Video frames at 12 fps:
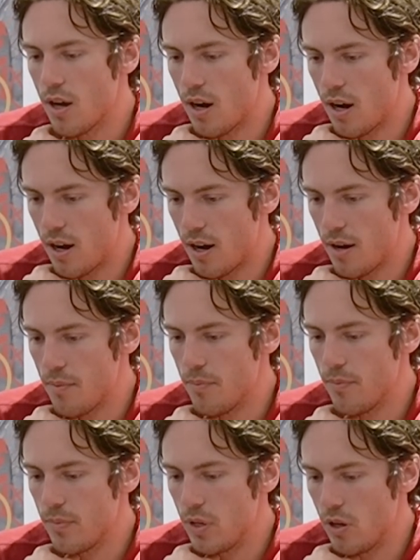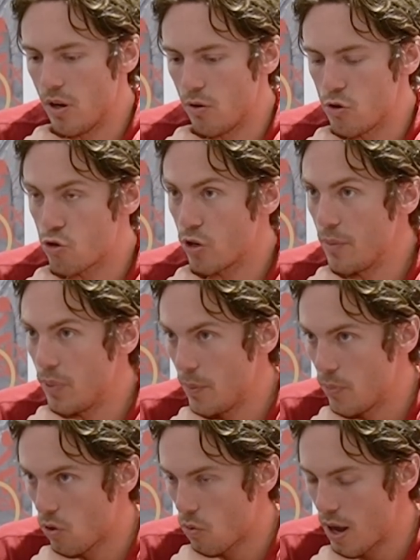um you know treat
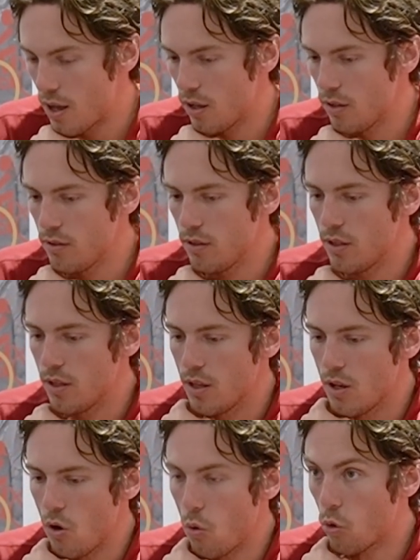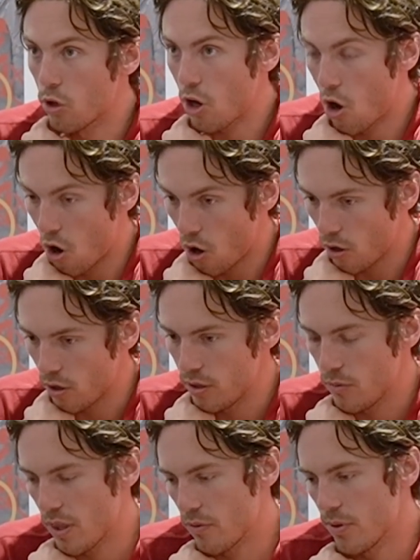people well work
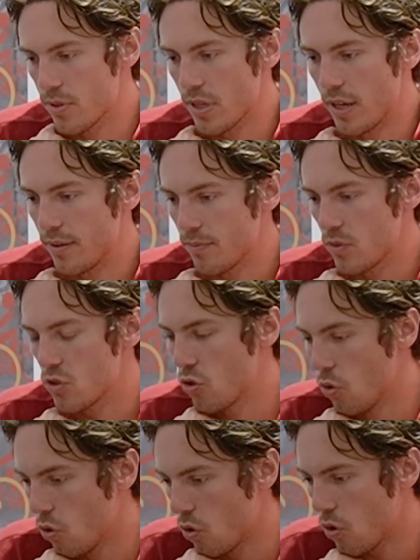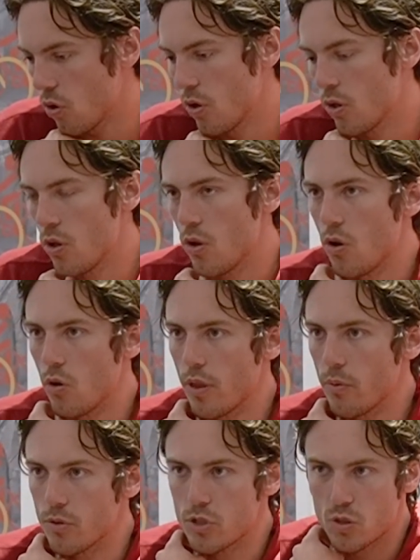hard whether it was like school or
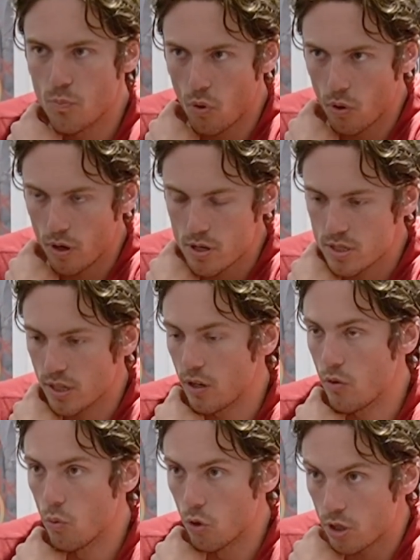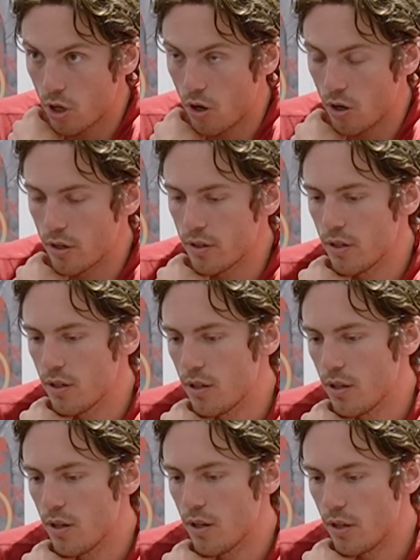whether it was sports like work hard
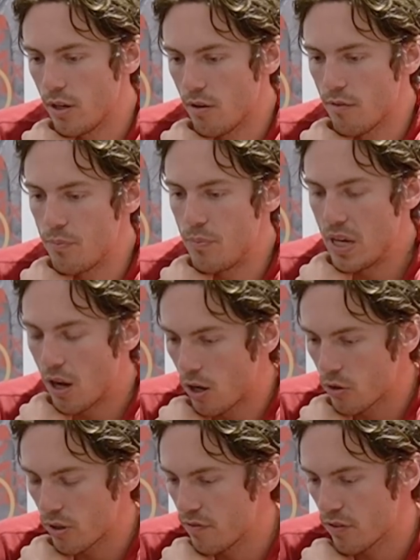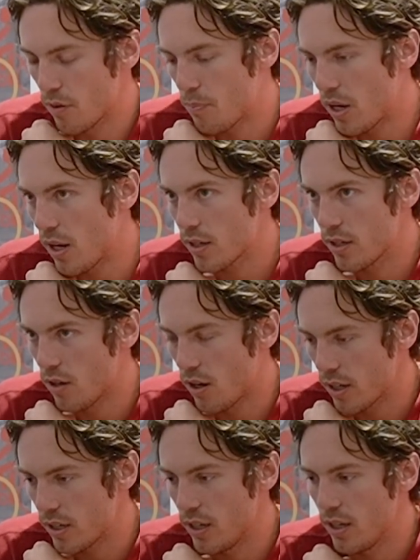you know be hungry for the puck in
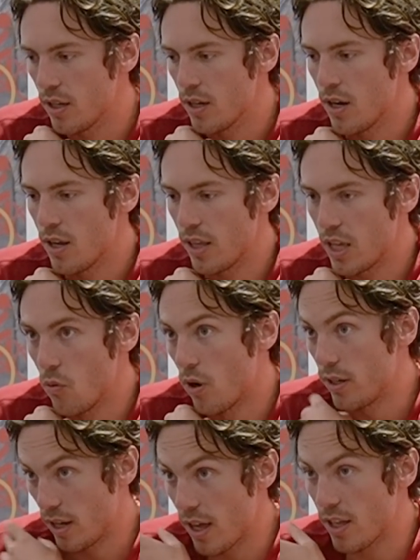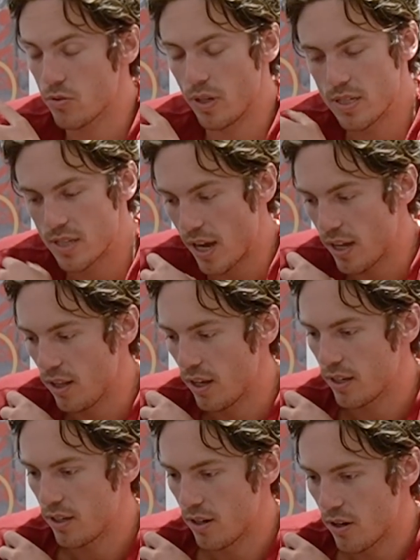hockey like he want yeah that's what he said
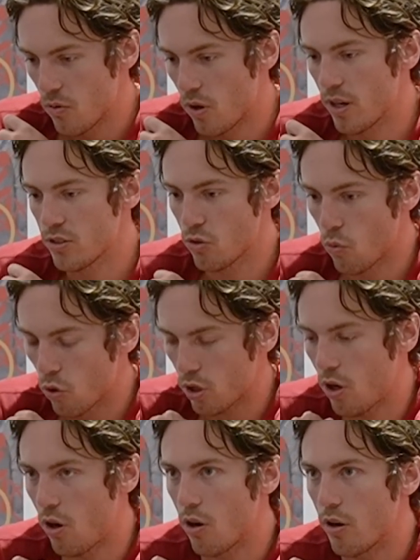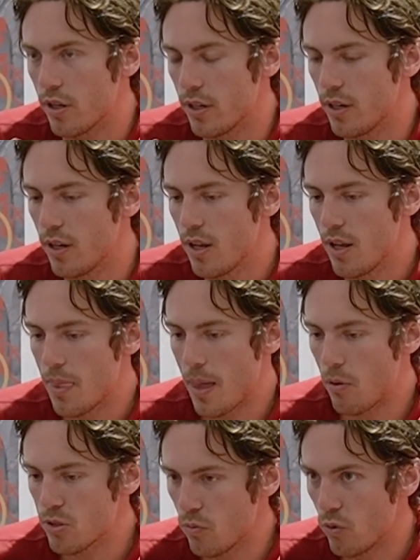like you know you want us to work hard and that
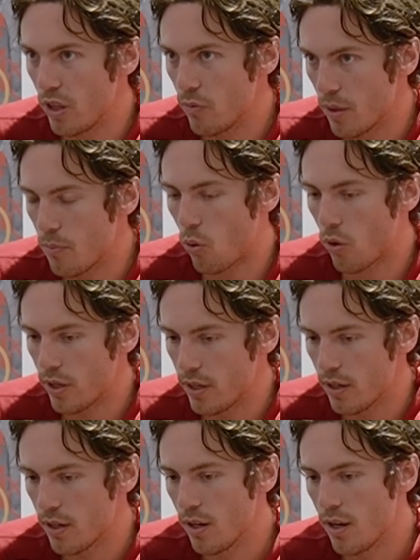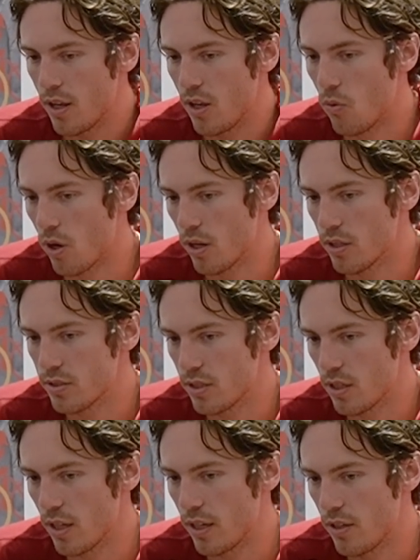was really really important he wanted us
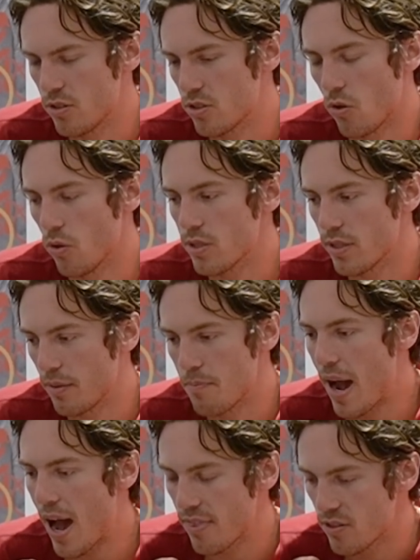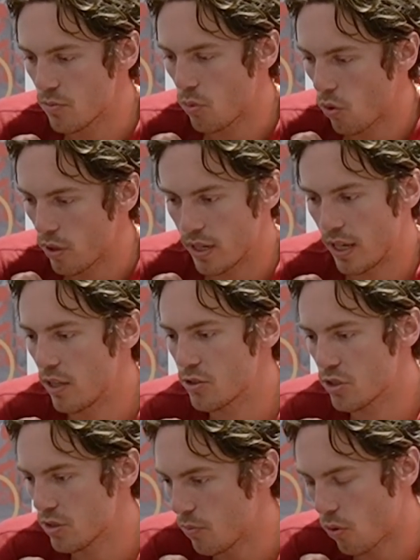to like he just told us like math is important
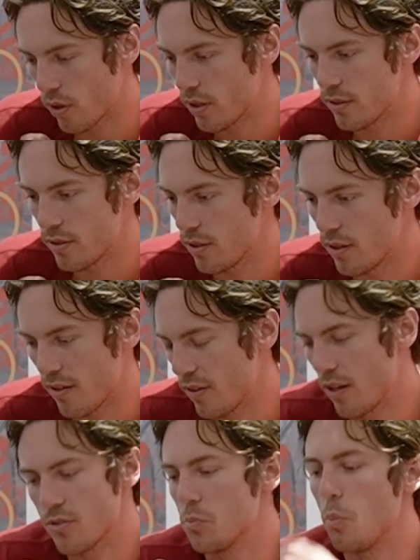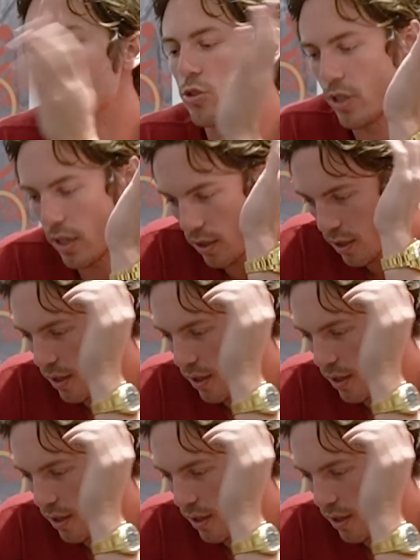english is important you know everything else is bullshit